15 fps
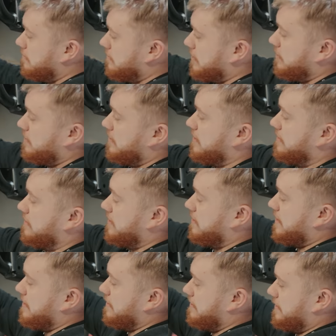do these
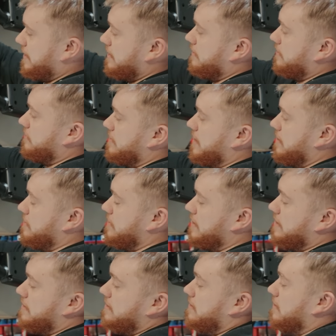little end tanks round
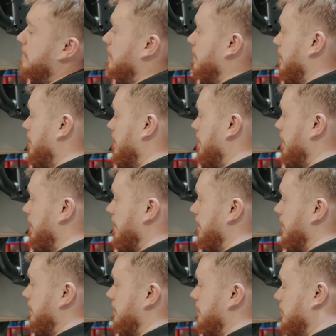here,
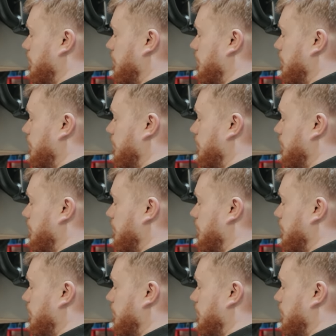and